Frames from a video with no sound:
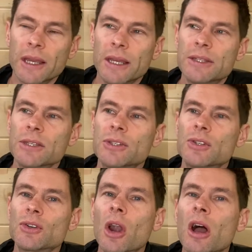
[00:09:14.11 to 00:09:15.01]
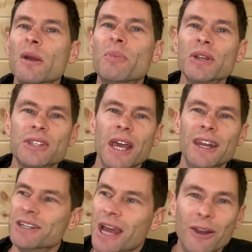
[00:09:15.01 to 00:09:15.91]
It's a strong
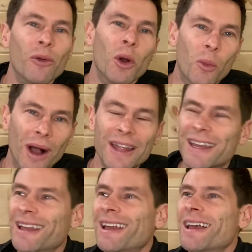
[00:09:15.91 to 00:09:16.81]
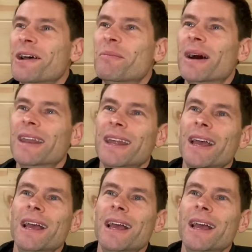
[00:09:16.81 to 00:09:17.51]
percentage, I don't know what, but